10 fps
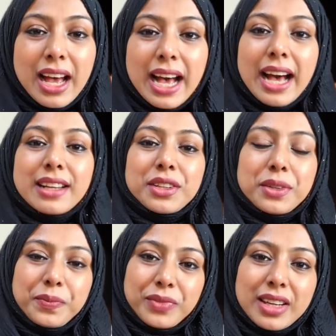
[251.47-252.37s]
and you know
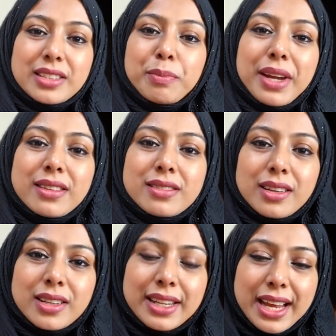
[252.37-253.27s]
it brings a
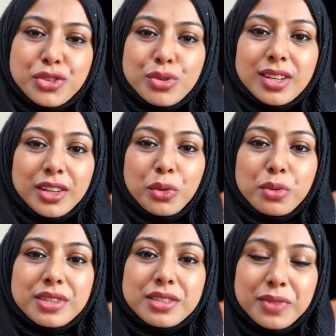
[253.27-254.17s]
connection and a
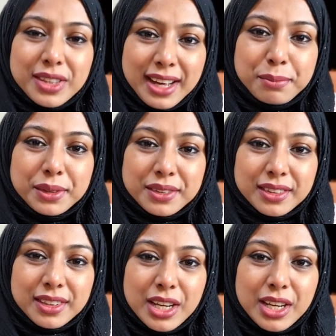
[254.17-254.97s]
closeness with that person,